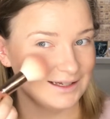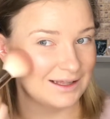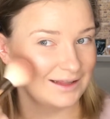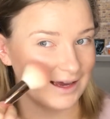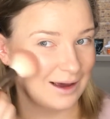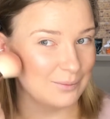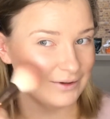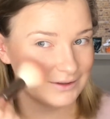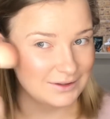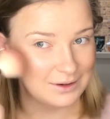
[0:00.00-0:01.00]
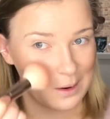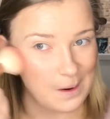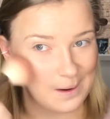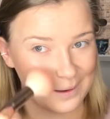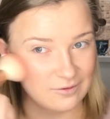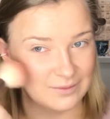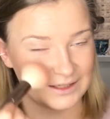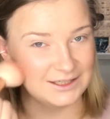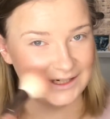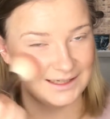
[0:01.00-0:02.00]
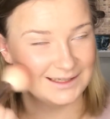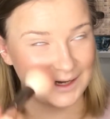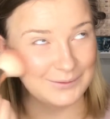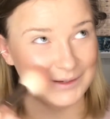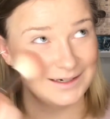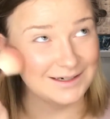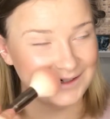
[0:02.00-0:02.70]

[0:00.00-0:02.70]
to get the apples of my cheeks going.